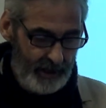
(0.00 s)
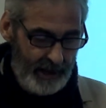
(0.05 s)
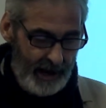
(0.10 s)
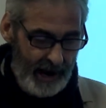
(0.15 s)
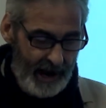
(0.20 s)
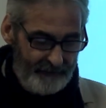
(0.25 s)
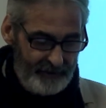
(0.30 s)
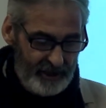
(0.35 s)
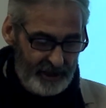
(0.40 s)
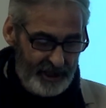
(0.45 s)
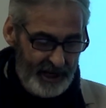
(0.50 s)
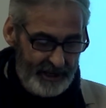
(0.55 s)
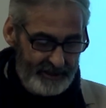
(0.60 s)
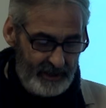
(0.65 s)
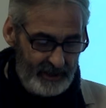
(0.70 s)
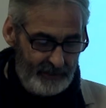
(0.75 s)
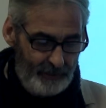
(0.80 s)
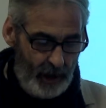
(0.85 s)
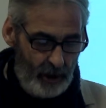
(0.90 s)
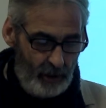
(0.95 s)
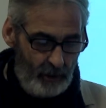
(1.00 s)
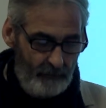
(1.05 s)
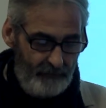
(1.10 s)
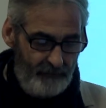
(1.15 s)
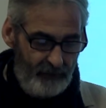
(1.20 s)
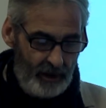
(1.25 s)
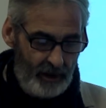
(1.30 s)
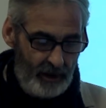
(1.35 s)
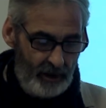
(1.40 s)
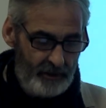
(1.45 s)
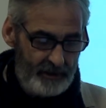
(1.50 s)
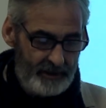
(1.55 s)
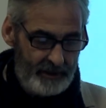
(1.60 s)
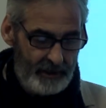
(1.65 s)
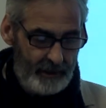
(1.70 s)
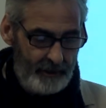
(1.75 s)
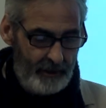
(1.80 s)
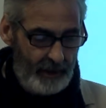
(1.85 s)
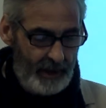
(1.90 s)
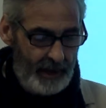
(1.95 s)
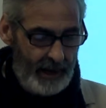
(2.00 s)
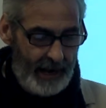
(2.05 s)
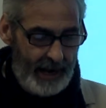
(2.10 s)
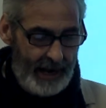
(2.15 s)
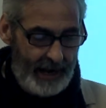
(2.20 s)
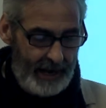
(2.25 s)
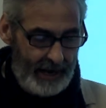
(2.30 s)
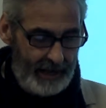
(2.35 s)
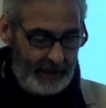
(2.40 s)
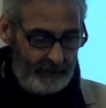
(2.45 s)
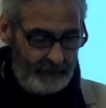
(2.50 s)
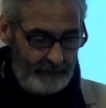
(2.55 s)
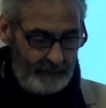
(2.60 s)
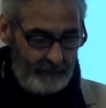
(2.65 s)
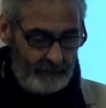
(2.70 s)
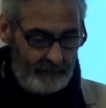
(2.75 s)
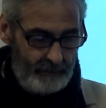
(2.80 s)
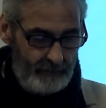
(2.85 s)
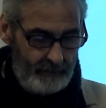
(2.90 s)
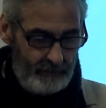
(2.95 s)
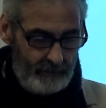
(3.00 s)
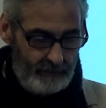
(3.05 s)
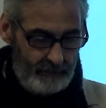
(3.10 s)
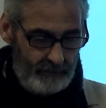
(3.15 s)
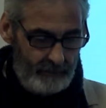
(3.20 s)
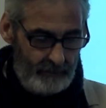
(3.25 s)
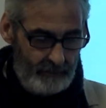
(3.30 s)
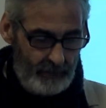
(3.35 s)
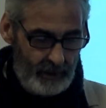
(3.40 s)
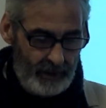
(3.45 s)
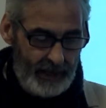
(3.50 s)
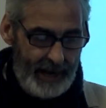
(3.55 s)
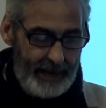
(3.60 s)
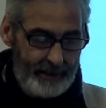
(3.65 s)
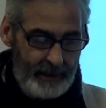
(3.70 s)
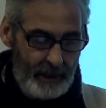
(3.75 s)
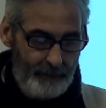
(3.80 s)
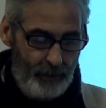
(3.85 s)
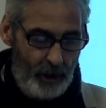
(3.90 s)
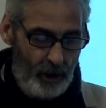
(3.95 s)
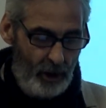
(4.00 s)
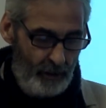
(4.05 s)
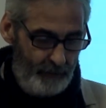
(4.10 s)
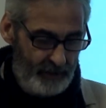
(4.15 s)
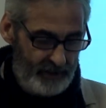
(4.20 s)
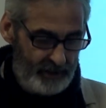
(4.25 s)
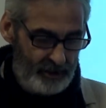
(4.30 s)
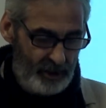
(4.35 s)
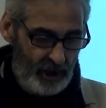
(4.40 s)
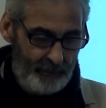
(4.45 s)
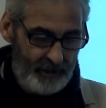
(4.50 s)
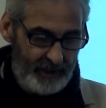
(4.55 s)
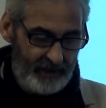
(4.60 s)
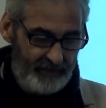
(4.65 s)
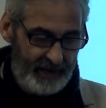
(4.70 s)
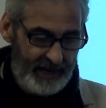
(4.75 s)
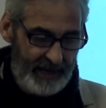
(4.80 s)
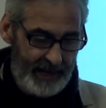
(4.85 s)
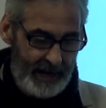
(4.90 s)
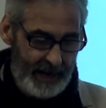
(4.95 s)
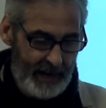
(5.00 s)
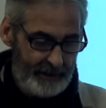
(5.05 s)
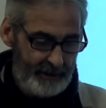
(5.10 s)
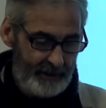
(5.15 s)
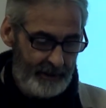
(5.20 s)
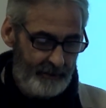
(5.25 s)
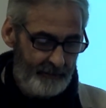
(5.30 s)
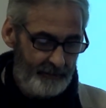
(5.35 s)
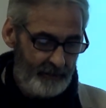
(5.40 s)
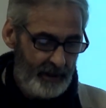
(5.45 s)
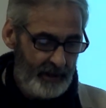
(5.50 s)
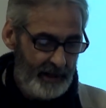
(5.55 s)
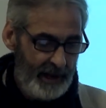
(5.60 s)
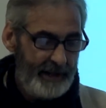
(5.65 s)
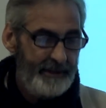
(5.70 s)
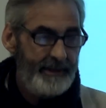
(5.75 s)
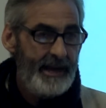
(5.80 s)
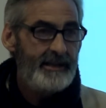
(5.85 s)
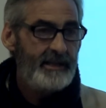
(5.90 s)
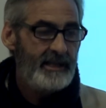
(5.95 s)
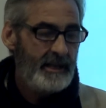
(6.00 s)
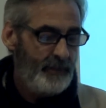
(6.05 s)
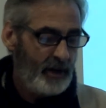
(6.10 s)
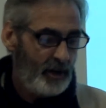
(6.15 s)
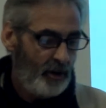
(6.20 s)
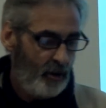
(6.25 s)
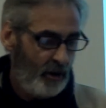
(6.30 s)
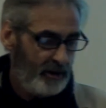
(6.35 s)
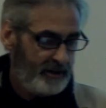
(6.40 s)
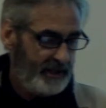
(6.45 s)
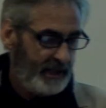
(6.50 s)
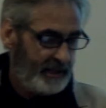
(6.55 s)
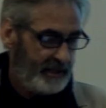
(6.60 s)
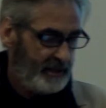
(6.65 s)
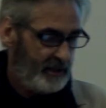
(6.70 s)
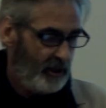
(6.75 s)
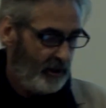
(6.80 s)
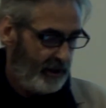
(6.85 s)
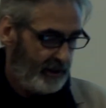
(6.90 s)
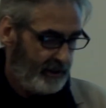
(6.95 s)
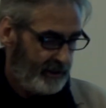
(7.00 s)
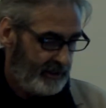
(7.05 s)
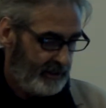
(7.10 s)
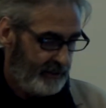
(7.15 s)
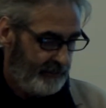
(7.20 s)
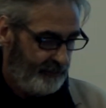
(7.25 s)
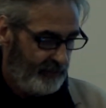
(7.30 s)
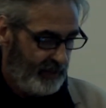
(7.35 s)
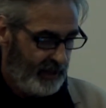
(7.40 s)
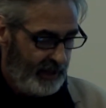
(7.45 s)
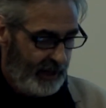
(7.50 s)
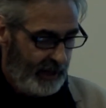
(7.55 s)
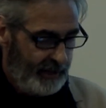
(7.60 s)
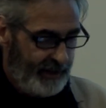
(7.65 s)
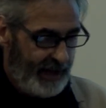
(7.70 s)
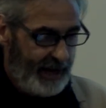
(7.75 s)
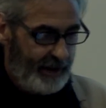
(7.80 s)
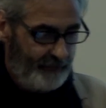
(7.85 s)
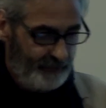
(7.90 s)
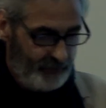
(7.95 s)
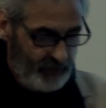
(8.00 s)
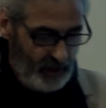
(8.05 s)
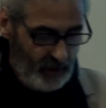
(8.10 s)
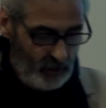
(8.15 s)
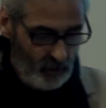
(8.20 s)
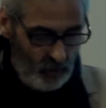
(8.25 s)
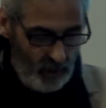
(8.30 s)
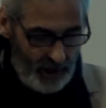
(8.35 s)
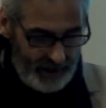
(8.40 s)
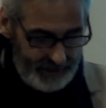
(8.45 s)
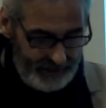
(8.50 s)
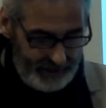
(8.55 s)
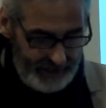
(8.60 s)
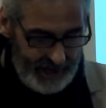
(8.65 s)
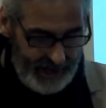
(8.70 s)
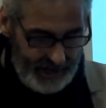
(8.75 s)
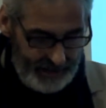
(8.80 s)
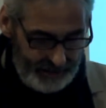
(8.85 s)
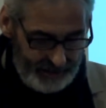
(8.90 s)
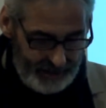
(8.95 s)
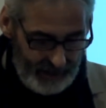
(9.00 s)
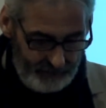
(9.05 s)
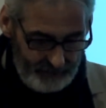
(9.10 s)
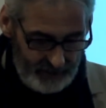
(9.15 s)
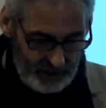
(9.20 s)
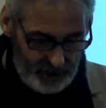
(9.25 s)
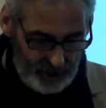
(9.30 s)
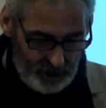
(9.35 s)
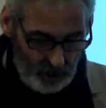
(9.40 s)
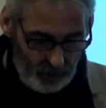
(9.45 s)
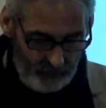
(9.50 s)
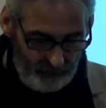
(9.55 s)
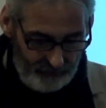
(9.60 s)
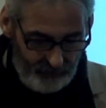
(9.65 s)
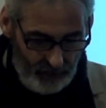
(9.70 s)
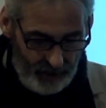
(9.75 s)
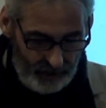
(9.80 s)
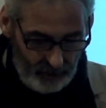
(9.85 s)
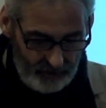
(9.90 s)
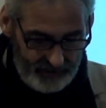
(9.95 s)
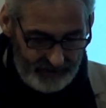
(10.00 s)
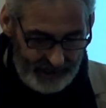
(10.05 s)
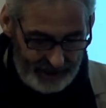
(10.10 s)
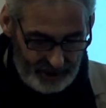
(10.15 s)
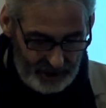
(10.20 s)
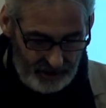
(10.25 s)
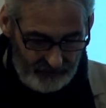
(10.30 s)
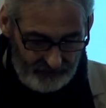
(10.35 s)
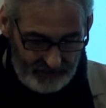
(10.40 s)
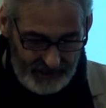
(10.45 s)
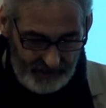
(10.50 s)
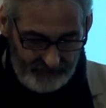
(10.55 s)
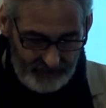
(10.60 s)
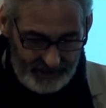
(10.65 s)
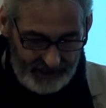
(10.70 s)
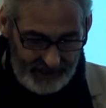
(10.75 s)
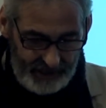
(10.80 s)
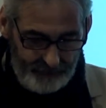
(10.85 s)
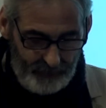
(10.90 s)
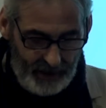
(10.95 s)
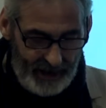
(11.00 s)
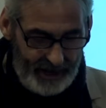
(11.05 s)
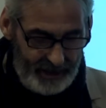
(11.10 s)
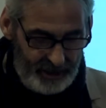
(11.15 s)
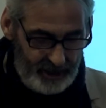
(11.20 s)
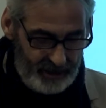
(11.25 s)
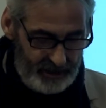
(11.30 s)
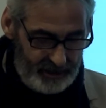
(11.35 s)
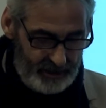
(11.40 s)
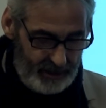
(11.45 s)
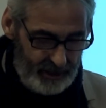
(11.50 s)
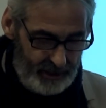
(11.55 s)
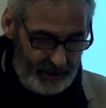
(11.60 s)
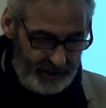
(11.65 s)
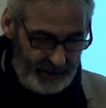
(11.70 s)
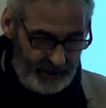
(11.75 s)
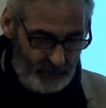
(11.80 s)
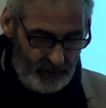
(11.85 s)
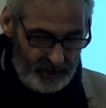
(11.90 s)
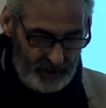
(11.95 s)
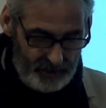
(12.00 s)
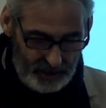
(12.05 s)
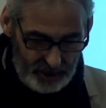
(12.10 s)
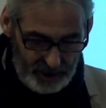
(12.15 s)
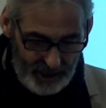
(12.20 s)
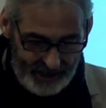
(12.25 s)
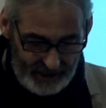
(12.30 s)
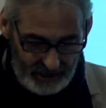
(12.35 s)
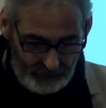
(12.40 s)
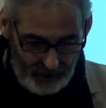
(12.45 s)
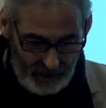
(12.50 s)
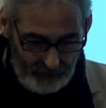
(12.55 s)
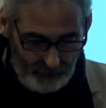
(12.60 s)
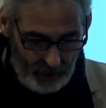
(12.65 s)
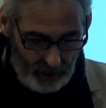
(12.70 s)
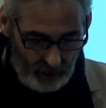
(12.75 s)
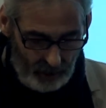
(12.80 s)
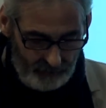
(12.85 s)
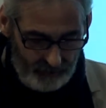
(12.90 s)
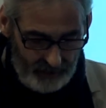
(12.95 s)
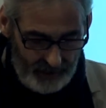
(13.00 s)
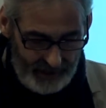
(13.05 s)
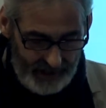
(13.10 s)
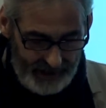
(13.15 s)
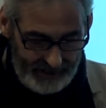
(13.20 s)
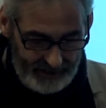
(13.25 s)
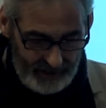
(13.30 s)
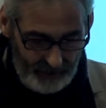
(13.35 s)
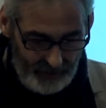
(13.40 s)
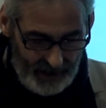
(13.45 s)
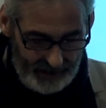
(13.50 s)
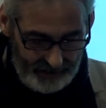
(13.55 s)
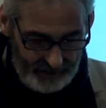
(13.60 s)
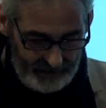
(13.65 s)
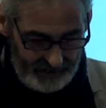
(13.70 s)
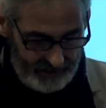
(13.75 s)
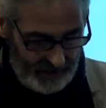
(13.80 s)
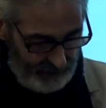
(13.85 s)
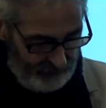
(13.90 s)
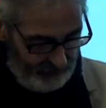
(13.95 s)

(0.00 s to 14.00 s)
After Chester's poem follows a lengthy poem on the topic of King Arthur, and then some acrostic sonnets. And then, right at the end, comes a short final section of 17 pages in which the Shakespeare poem and some others are